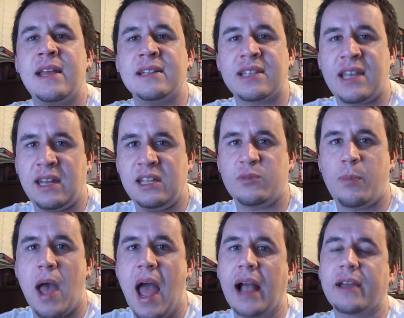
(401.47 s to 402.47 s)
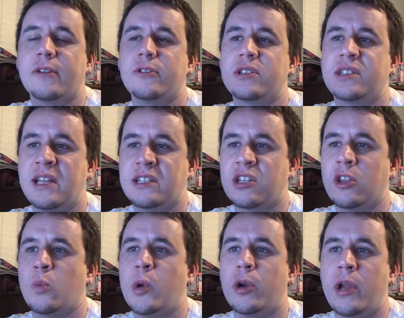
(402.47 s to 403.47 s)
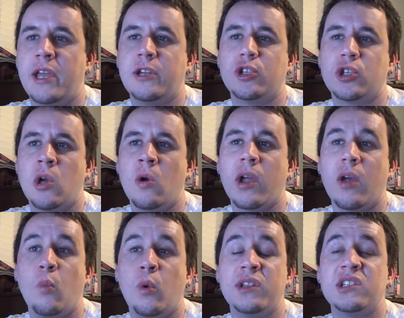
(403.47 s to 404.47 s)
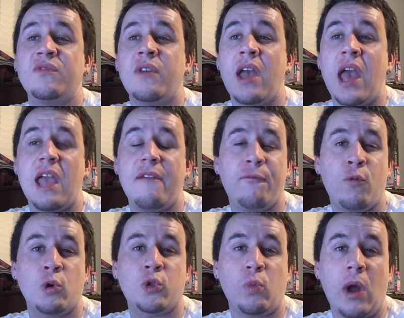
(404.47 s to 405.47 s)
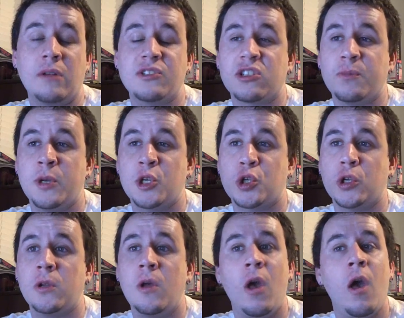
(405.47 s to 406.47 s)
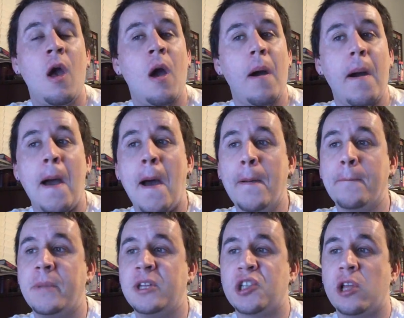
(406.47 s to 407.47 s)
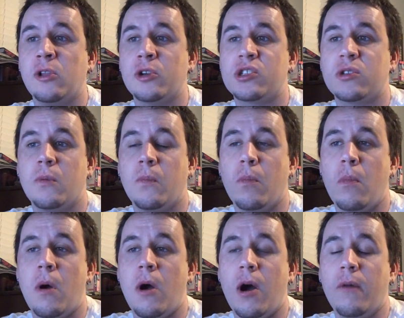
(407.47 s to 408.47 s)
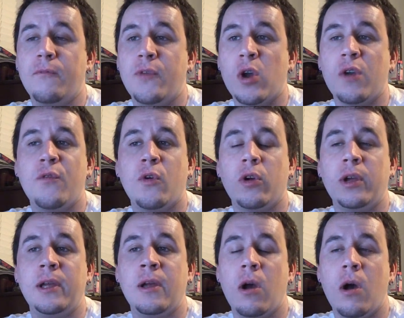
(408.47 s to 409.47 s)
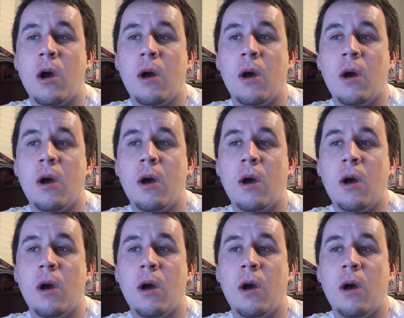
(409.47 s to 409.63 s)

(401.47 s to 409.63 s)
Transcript: gets Kenny's back, sinks in the rear naked choke, and wins via a 4th round submission. BJ looked very, very